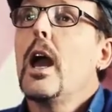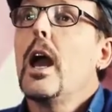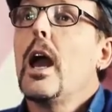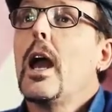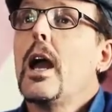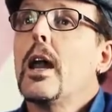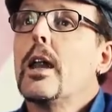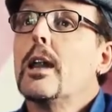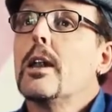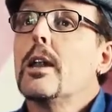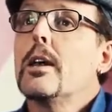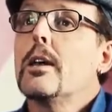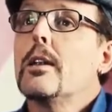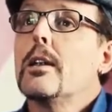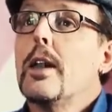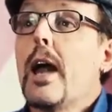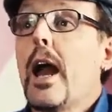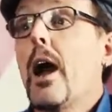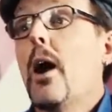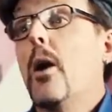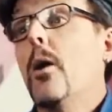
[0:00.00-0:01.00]
And
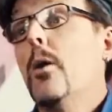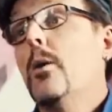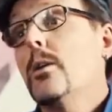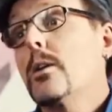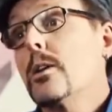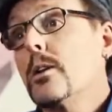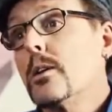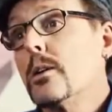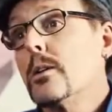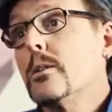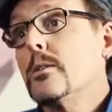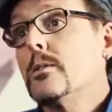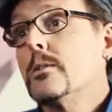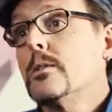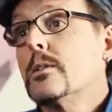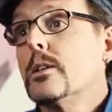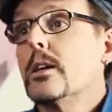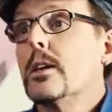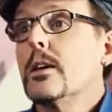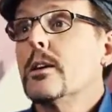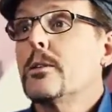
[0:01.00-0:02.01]
now,
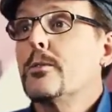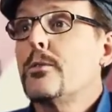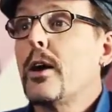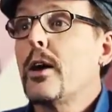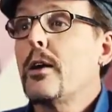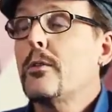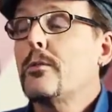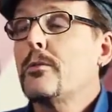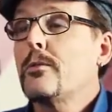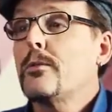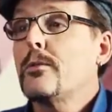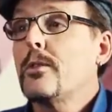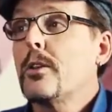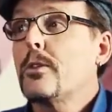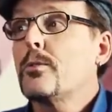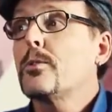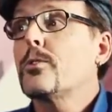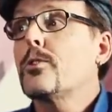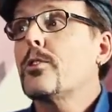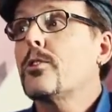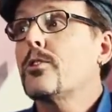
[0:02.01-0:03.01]

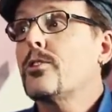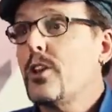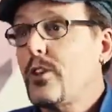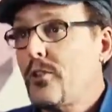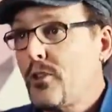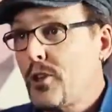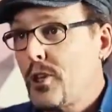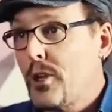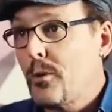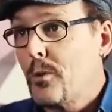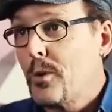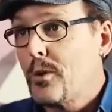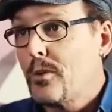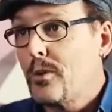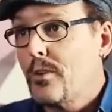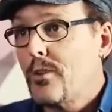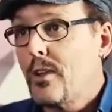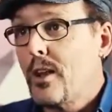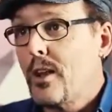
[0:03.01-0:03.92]
this was the 6th year we just